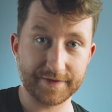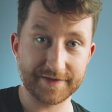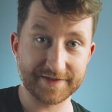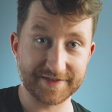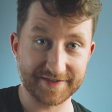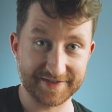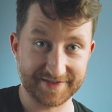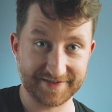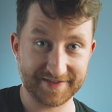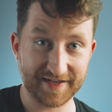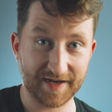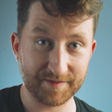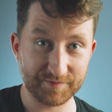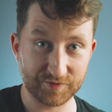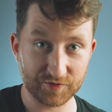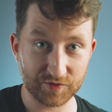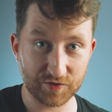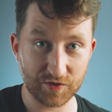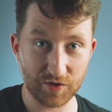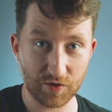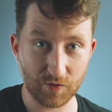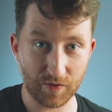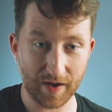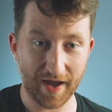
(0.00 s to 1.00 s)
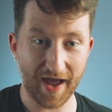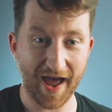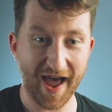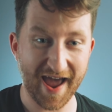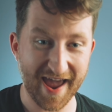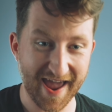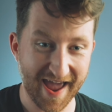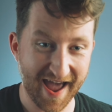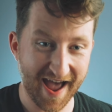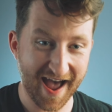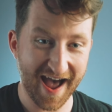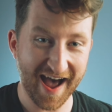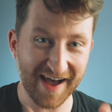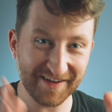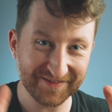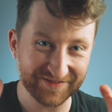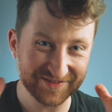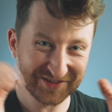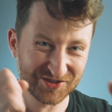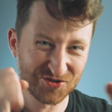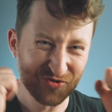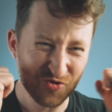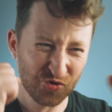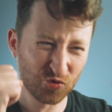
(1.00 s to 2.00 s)
this is time to go. I have
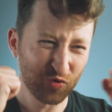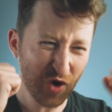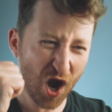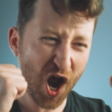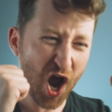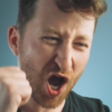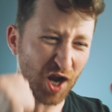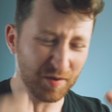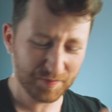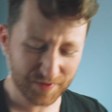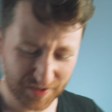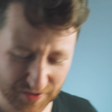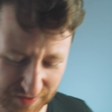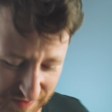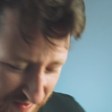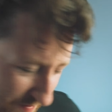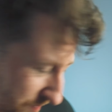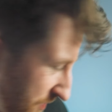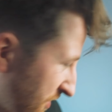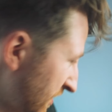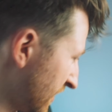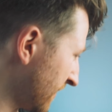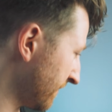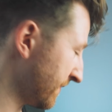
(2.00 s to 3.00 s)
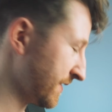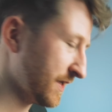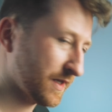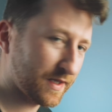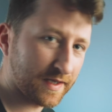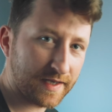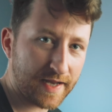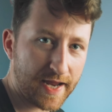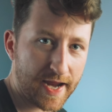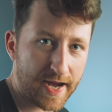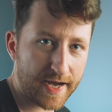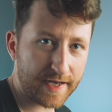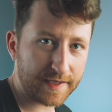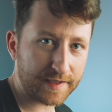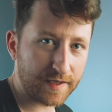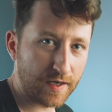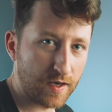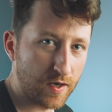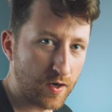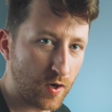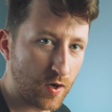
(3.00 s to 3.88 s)
to run because I'm gonna be late.